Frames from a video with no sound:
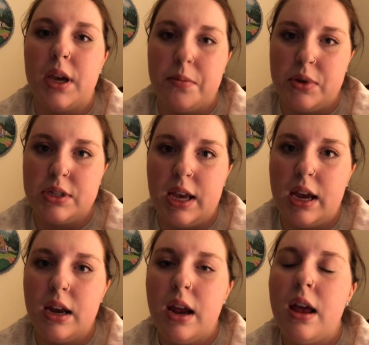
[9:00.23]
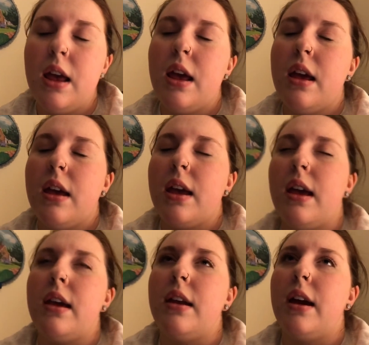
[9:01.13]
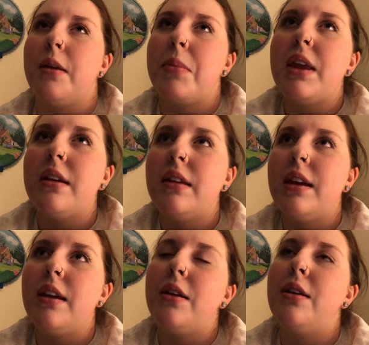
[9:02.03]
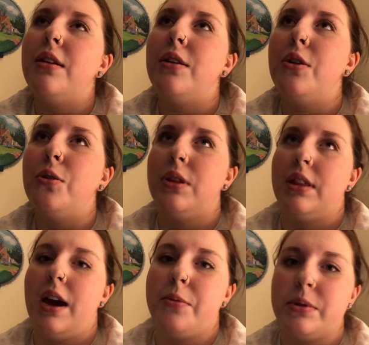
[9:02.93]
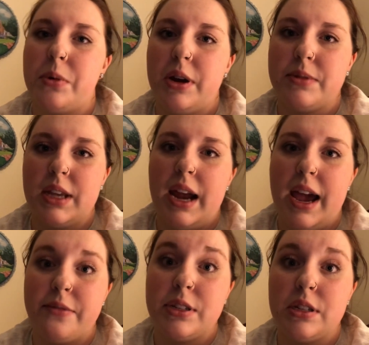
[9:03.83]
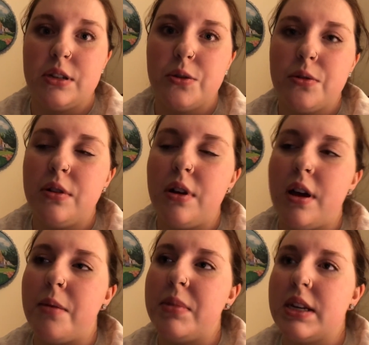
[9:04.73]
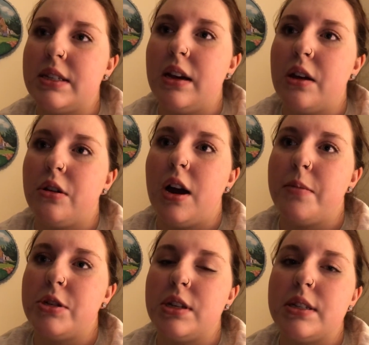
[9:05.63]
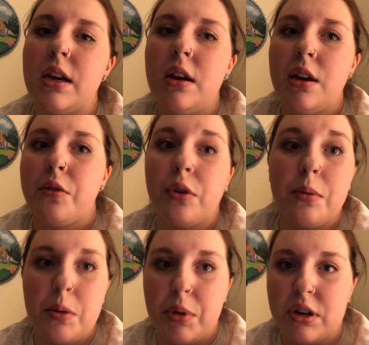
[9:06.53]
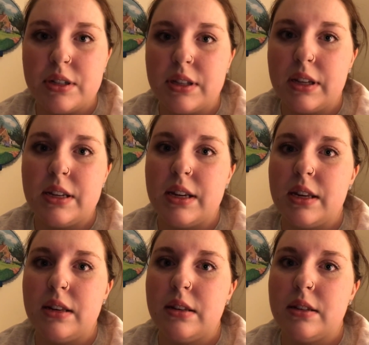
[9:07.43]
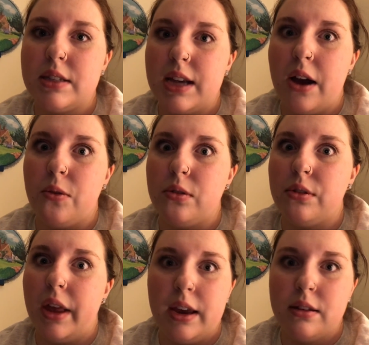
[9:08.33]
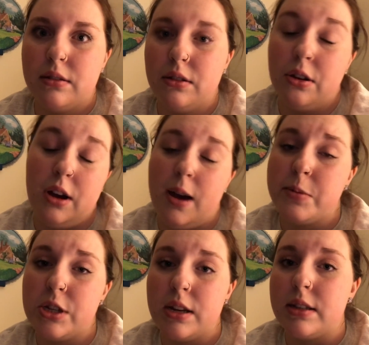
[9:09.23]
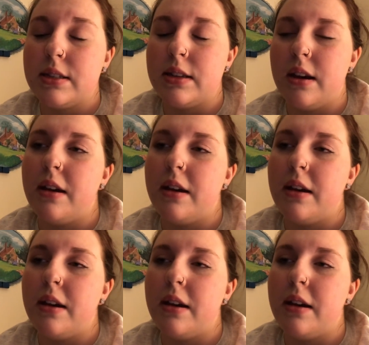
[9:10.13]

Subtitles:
amputate. And I immediately knew that that was what I was going to have to do because the other options for me personally didn't sound like good options.